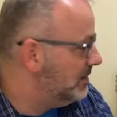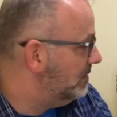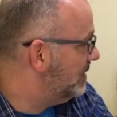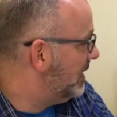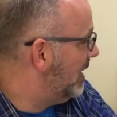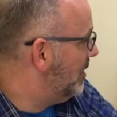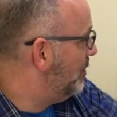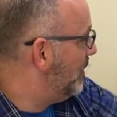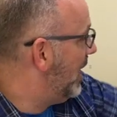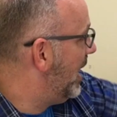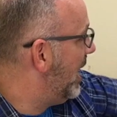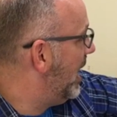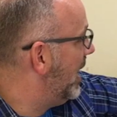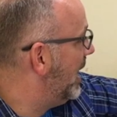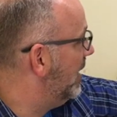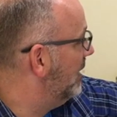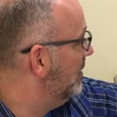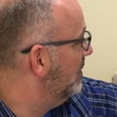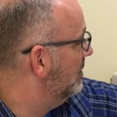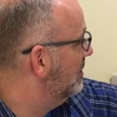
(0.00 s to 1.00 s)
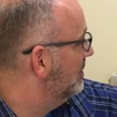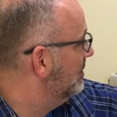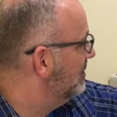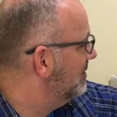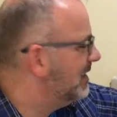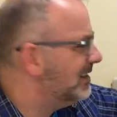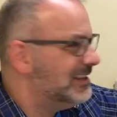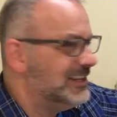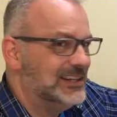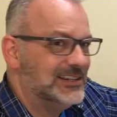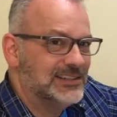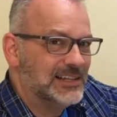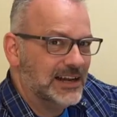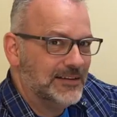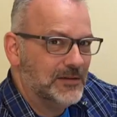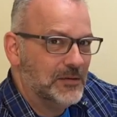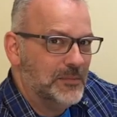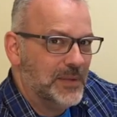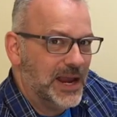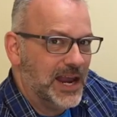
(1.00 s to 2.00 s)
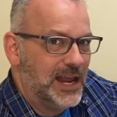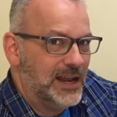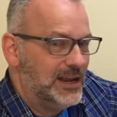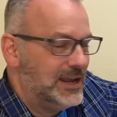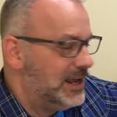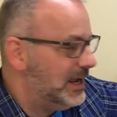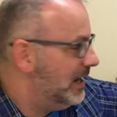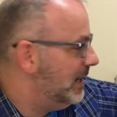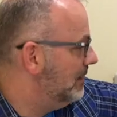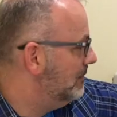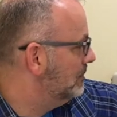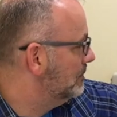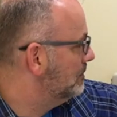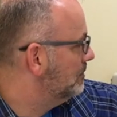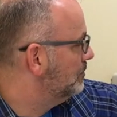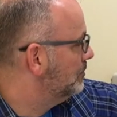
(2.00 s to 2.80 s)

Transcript: that pad. It's like the inside of a Band-Aid.